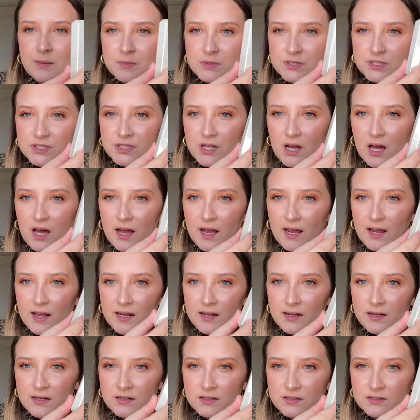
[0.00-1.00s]

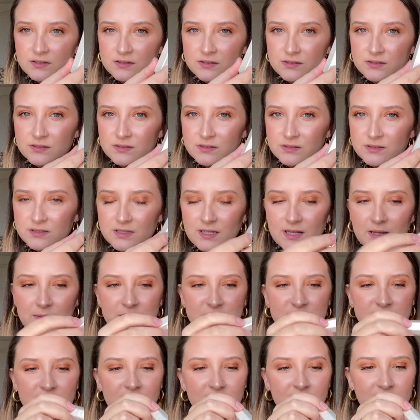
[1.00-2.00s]
Shine
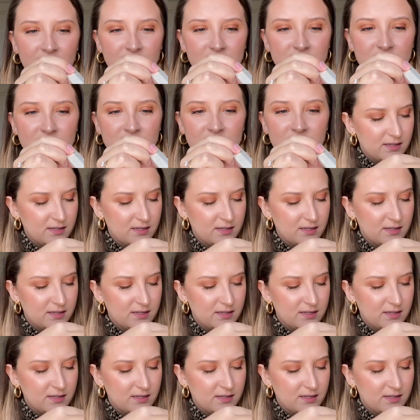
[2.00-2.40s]
lipsticks.